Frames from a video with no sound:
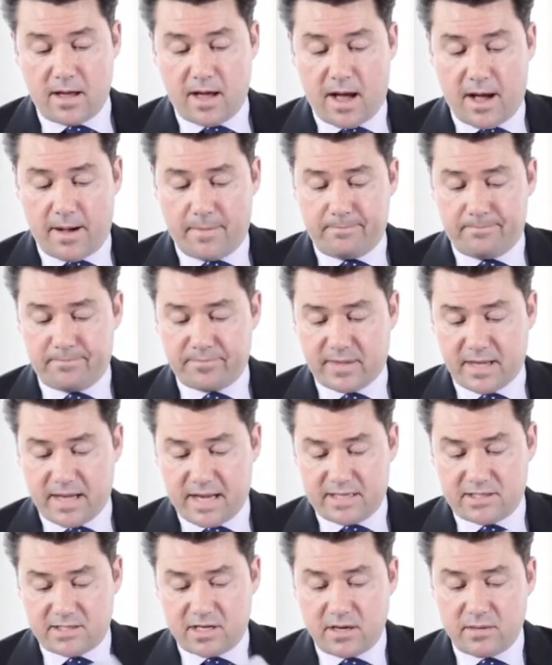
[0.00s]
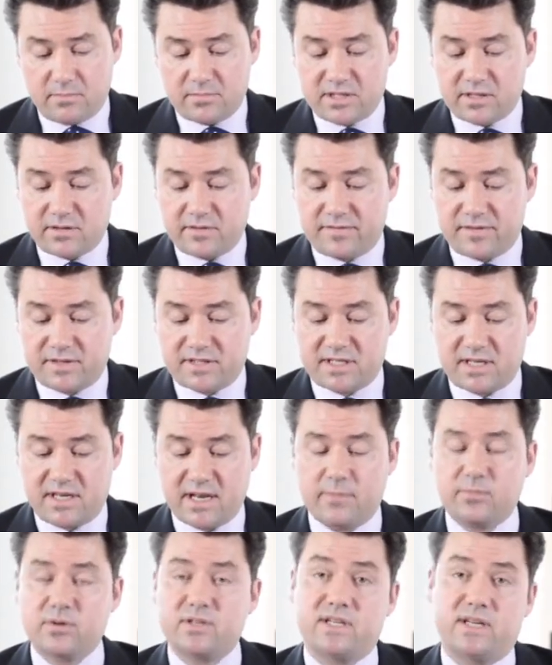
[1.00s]
Um, in terms of
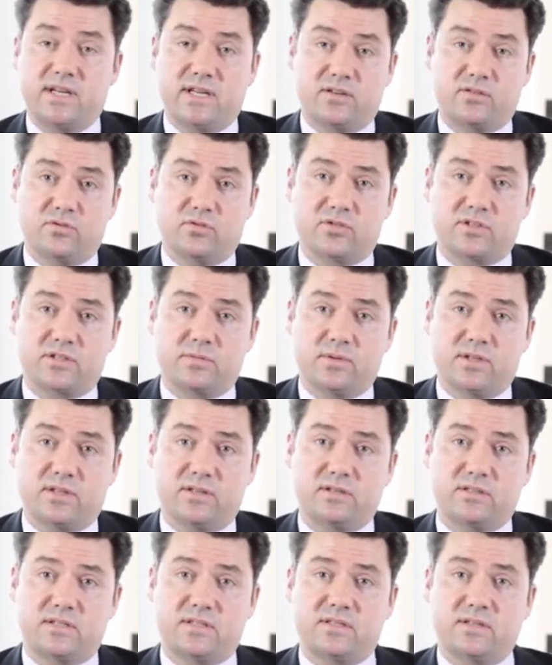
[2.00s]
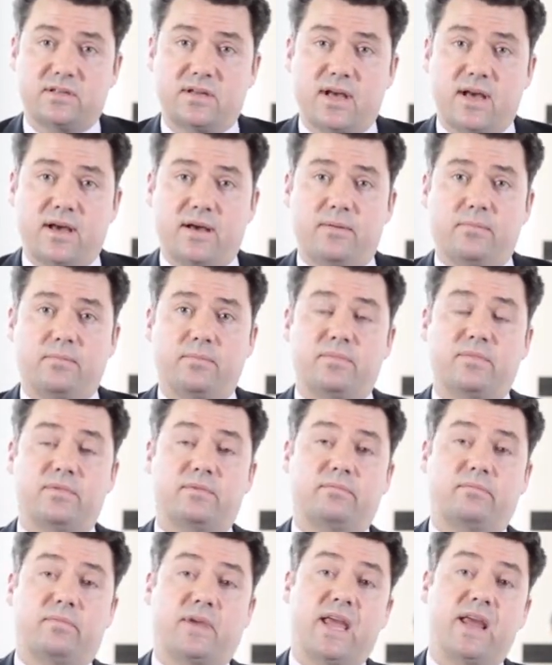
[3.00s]
celebrity endorsements um,
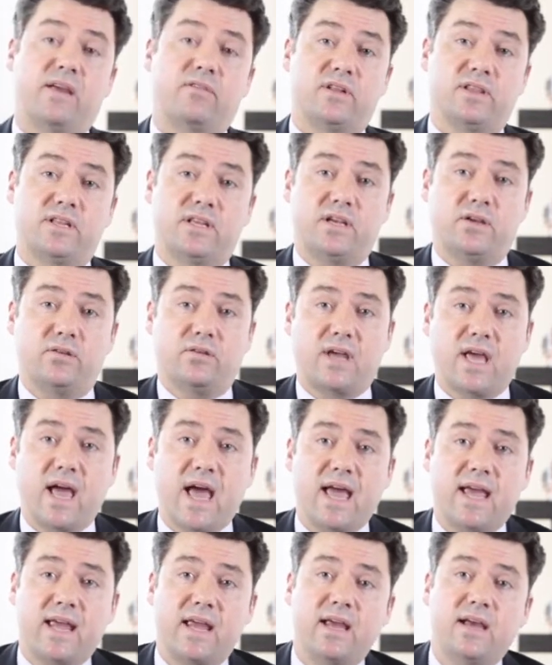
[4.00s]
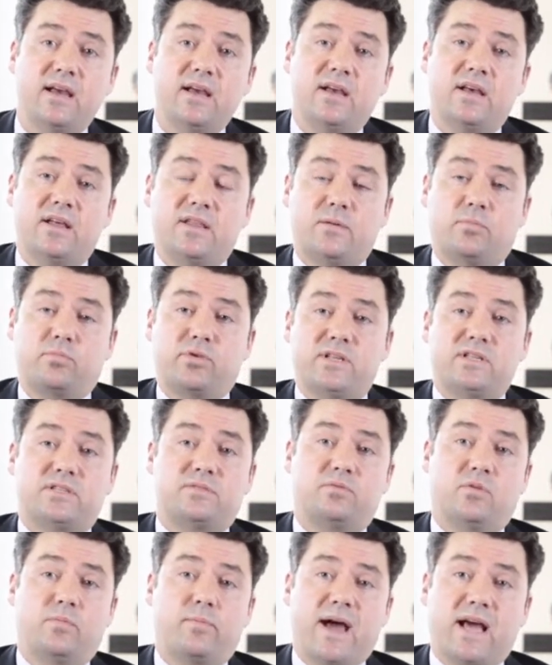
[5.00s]
here in the UK, the
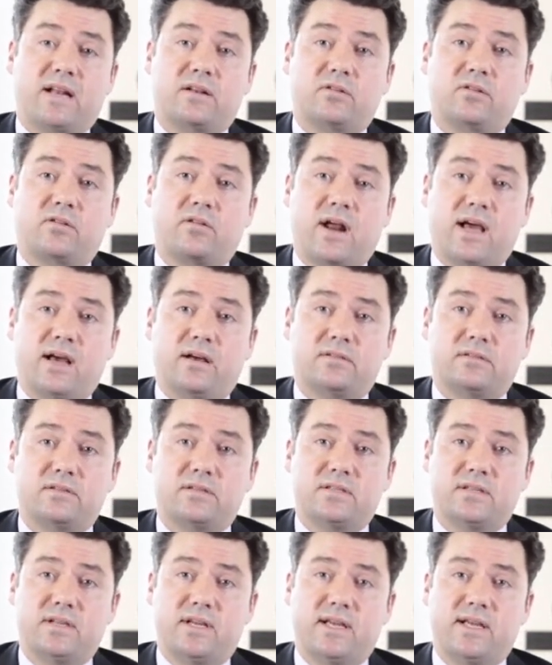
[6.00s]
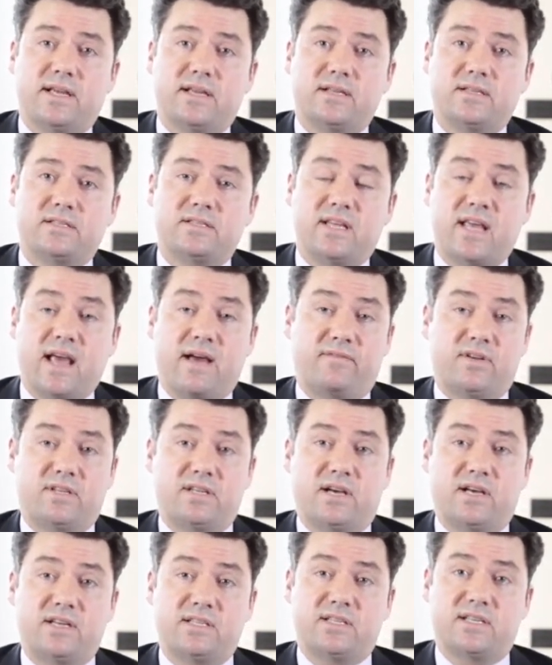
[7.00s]
principal battleground is the
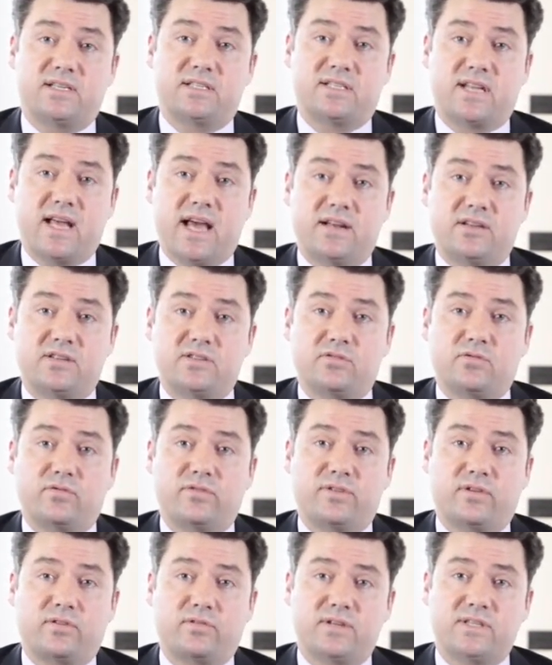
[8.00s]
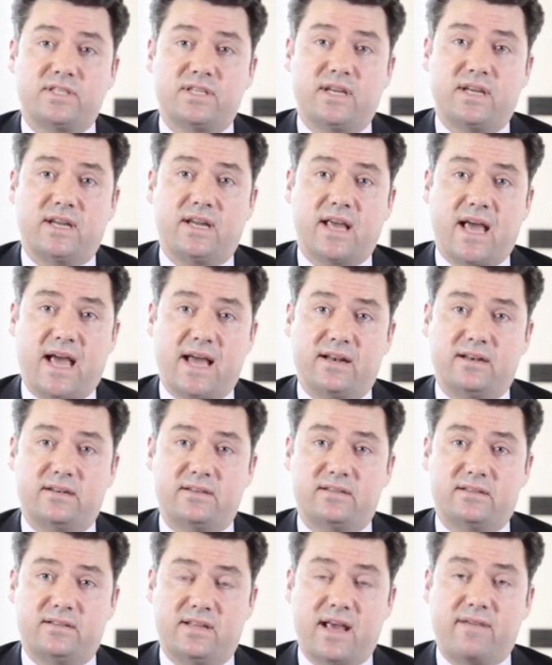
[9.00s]
Advertising Standards Authority
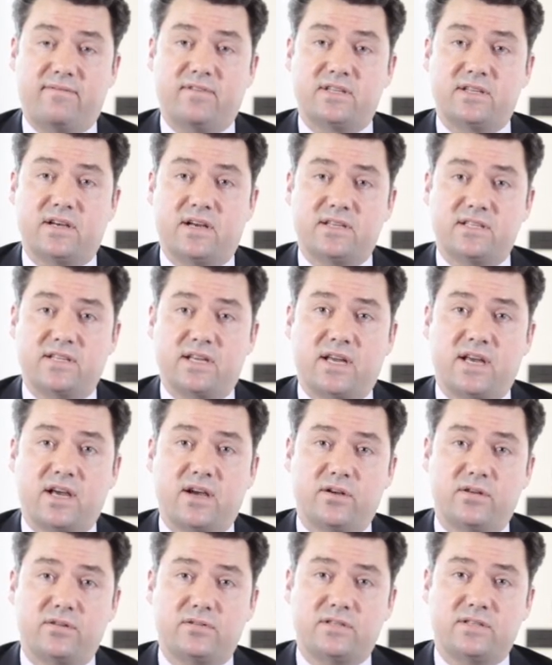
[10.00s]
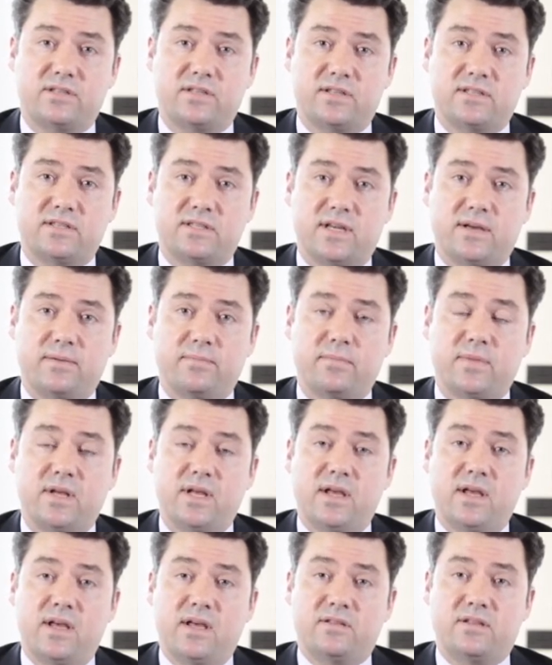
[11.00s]
and the advertising codes that, um,
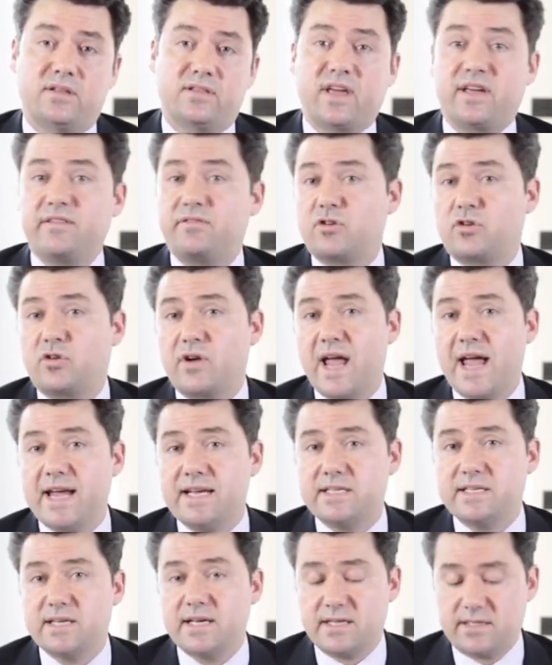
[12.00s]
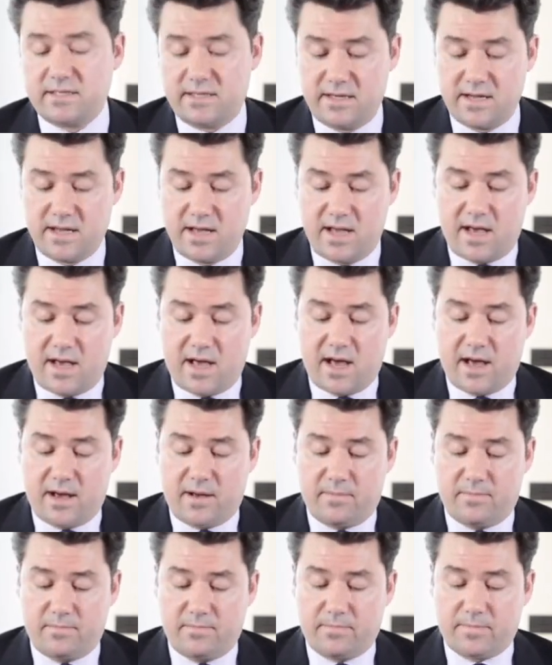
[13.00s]
that they've created.
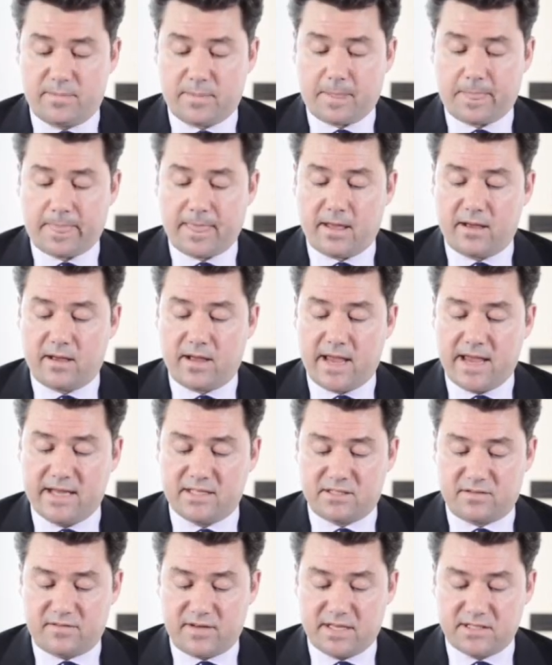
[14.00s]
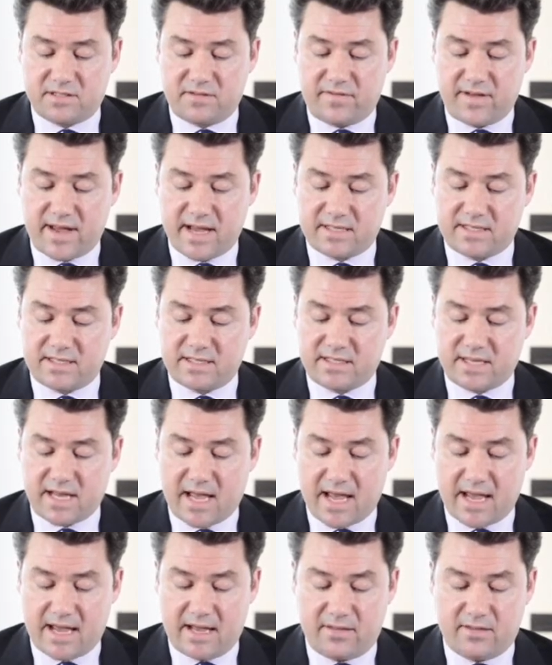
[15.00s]
Um, it's, it's fair to
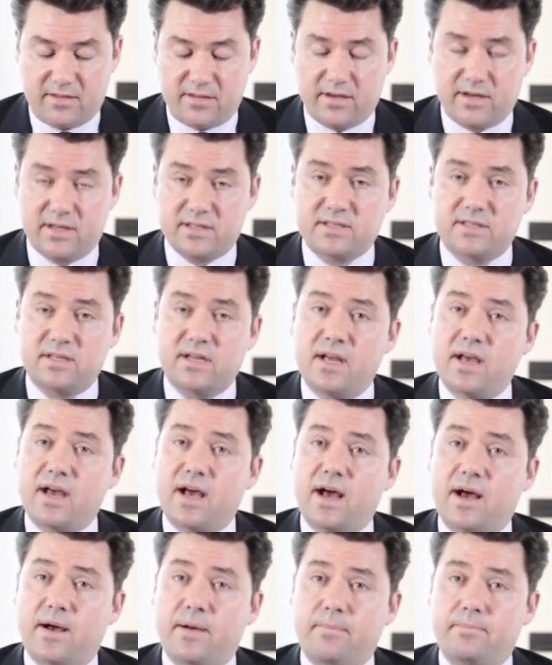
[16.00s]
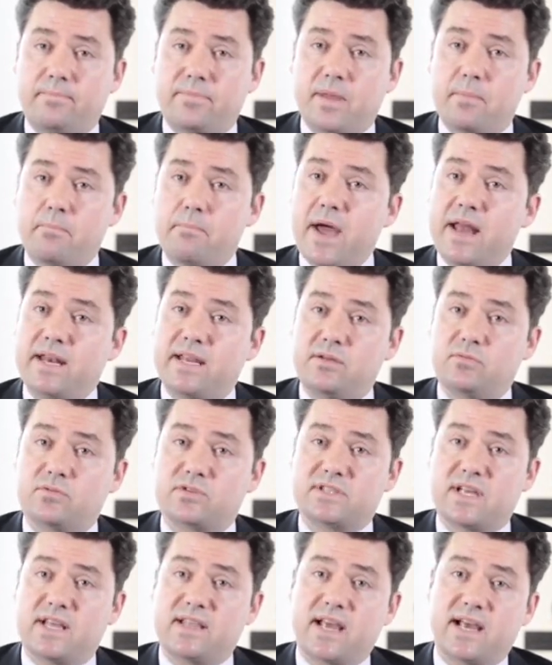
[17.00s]
say that um, many will
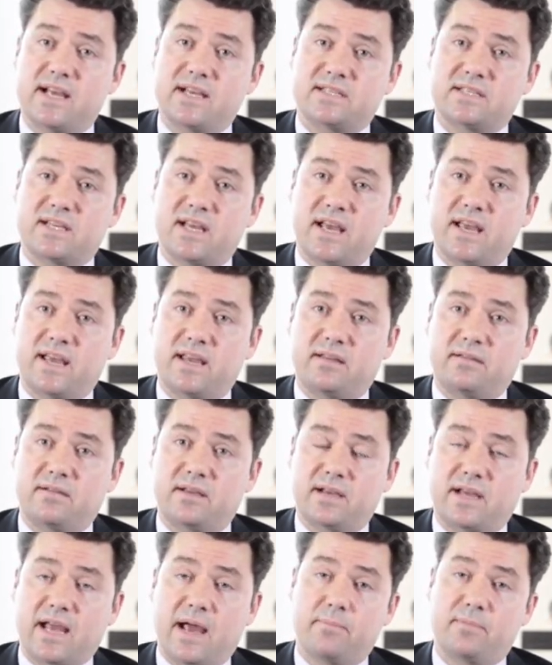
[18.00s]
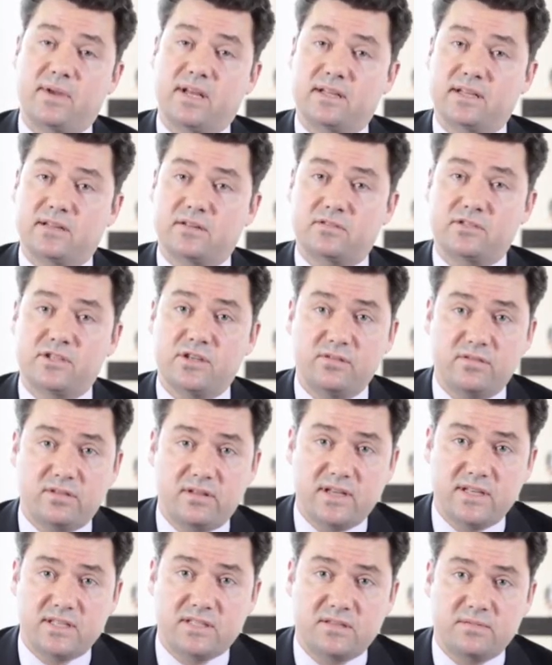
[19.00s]
say the ASA can be a little
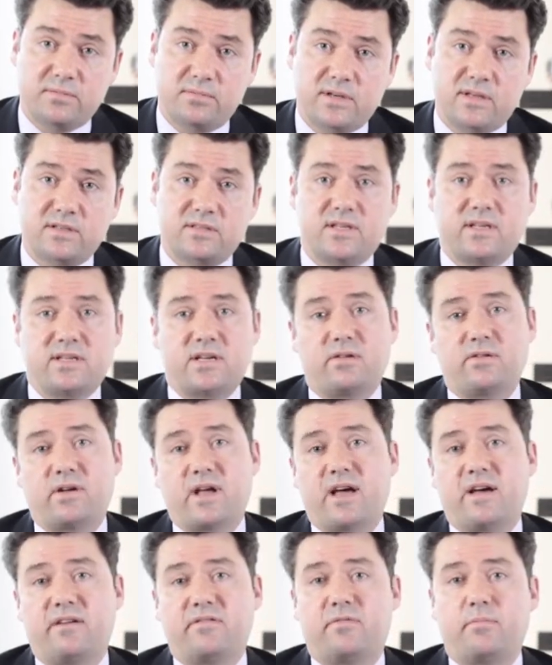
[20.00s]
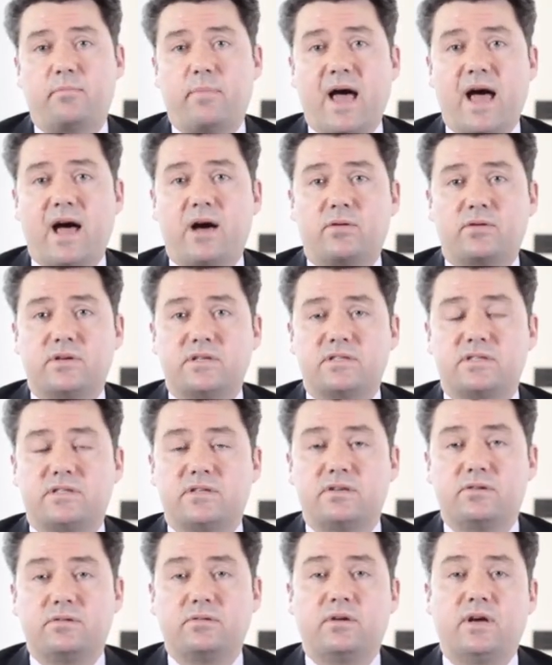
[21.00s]
toothless because they don't have powers
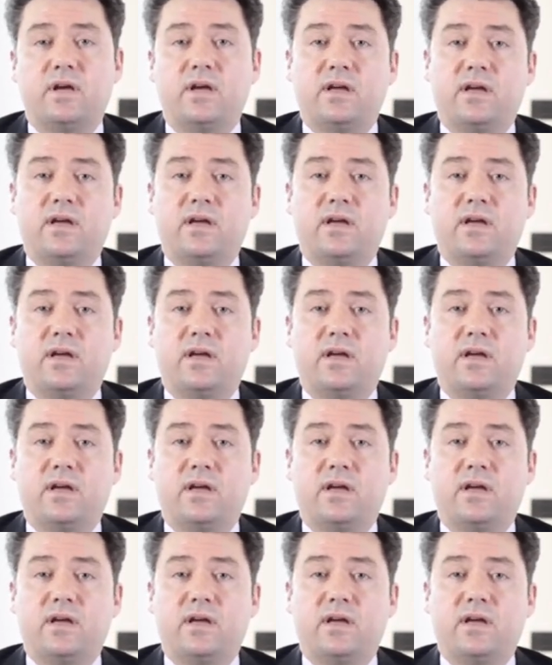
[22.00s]
to